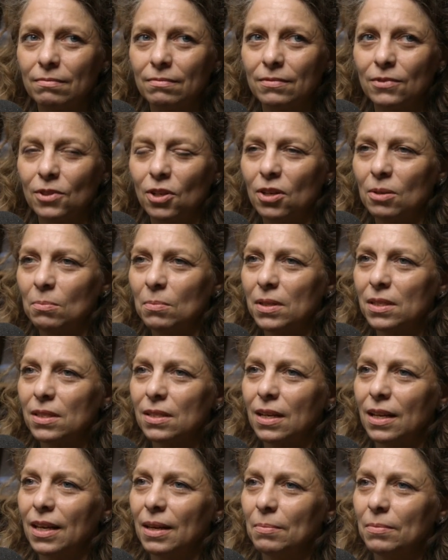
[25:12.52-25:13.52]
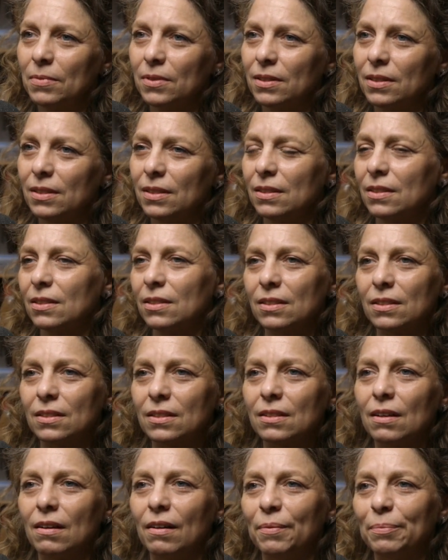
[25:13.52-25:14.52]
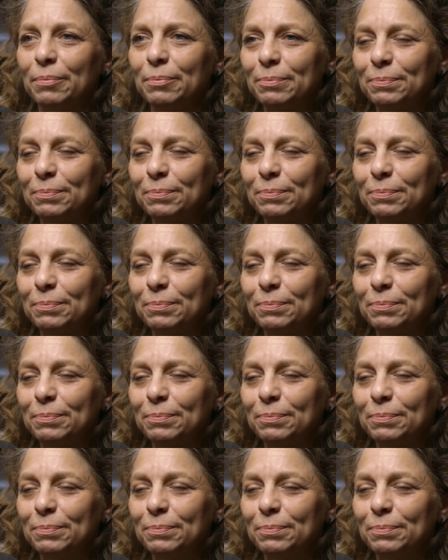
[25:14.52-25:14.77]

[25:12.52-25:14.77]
go in my sleep because it's just time.